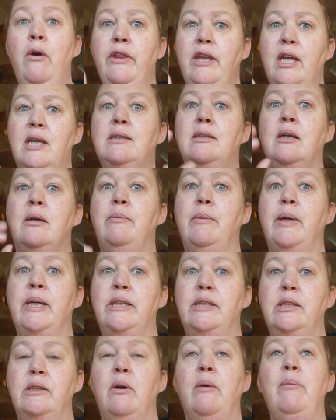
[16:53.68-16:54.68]
that's what I
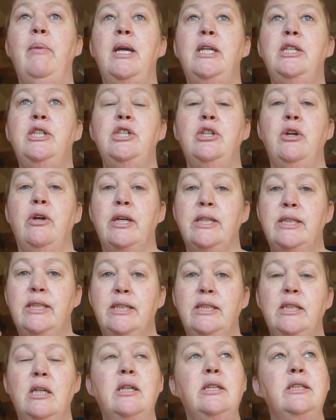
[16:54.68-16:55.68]
might do. I might show you. I
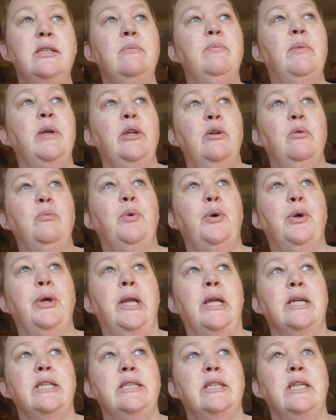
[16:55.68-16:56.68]
started my new book
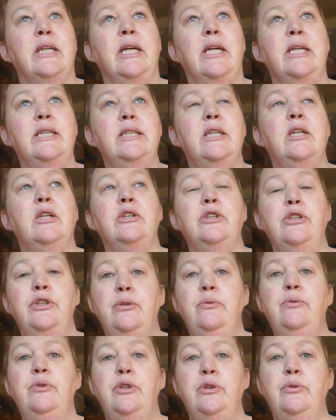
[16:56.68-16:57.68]
last night. It's called
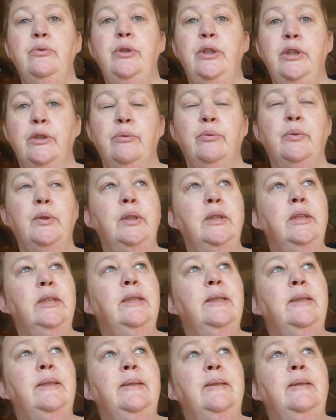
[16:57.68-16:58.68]
You Do You,
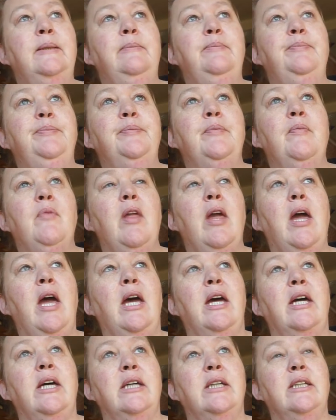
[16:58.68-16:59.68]

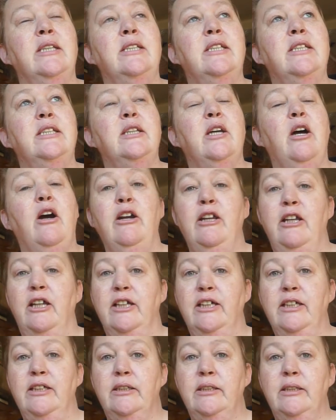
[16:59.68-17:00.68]
and I
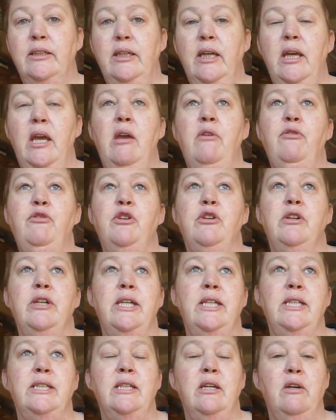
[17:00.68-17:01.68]
like it. If you're
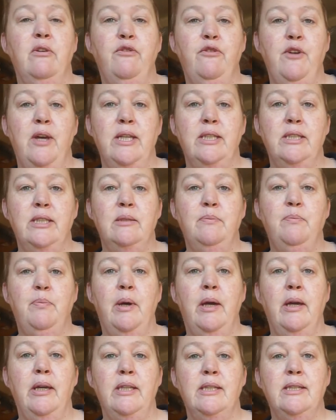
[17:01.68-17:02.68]
easily offended
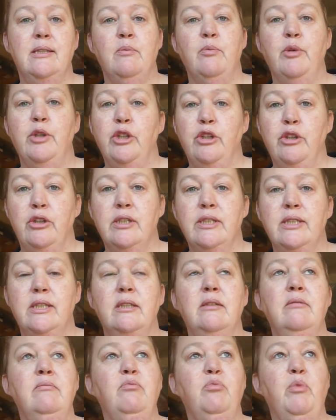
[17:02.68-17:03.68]
by someone
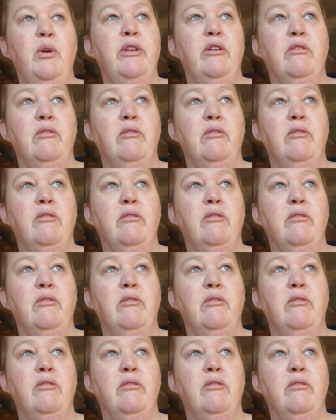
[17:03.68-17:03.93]
cursing when they're